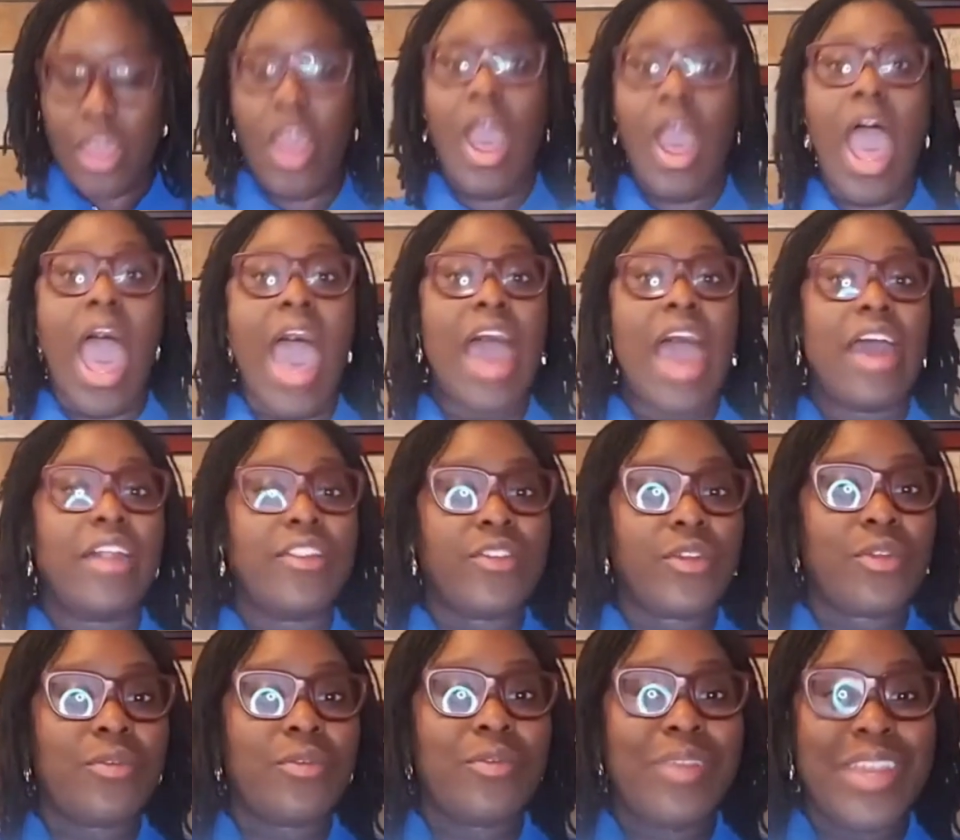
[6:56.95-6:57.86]
As you're
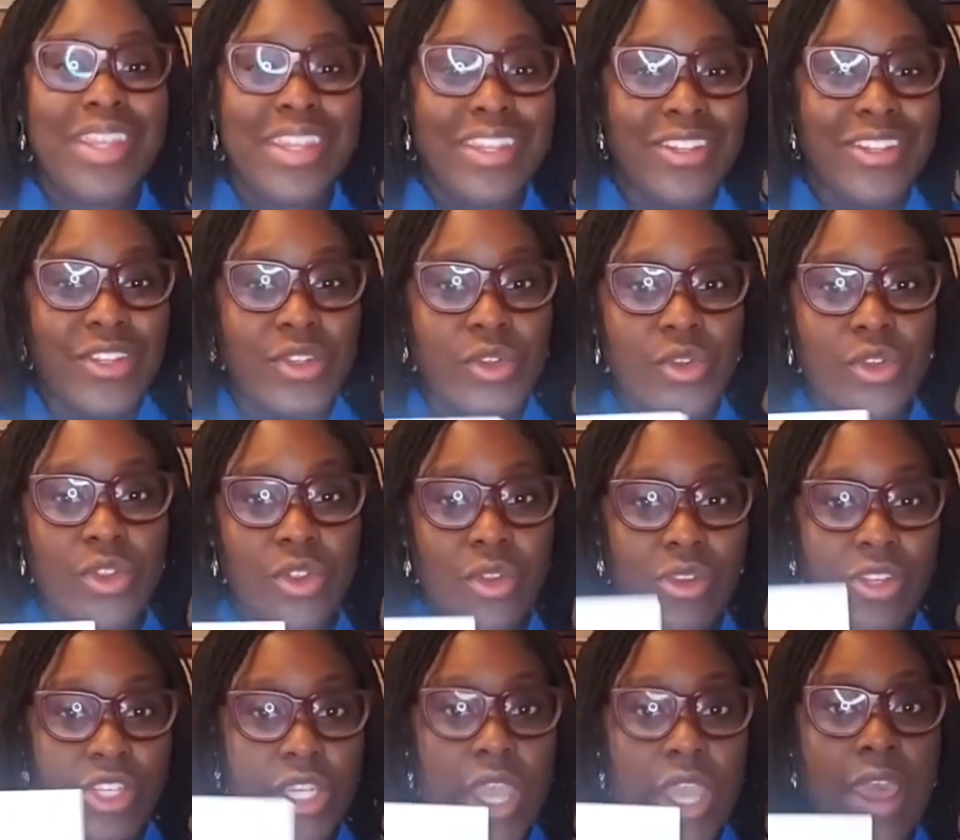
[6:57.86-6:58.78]
reading to your
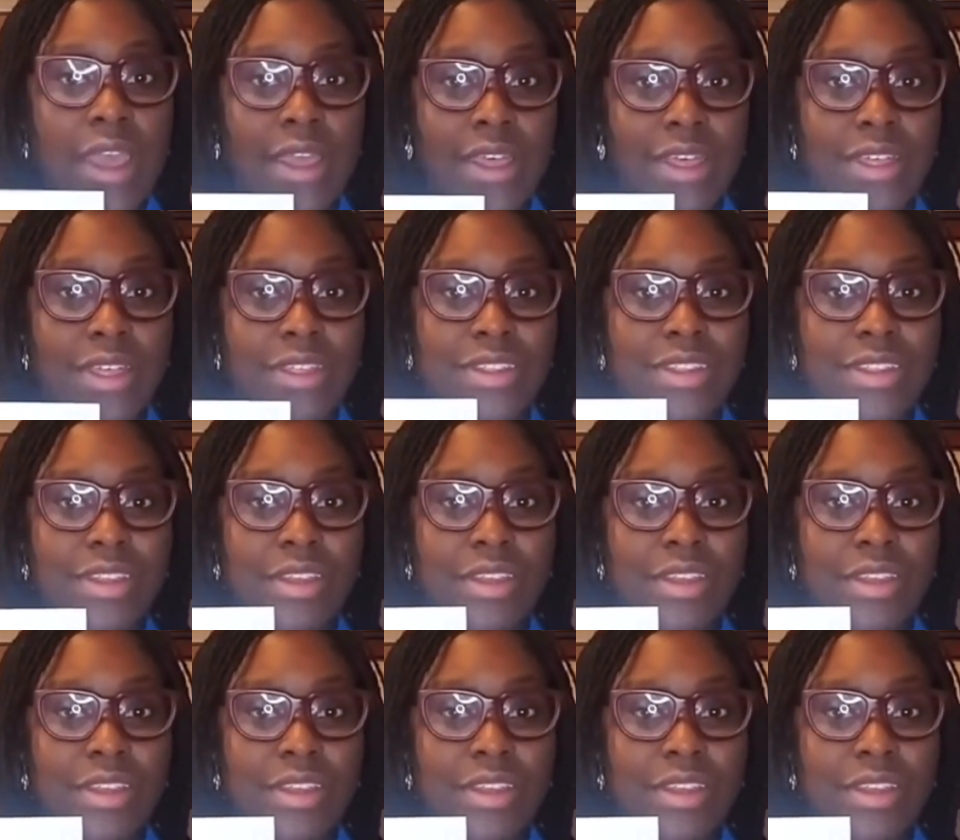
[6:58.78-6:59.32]
child,